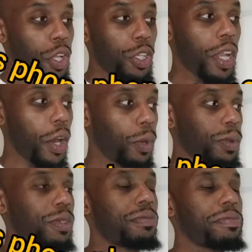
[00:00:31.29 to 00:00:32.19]

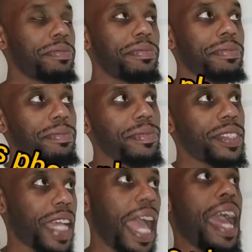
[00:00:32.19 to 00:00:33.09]
to
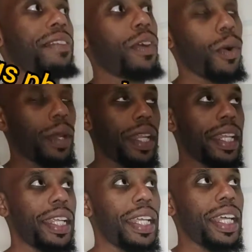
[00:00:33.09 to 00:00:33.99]
have on it.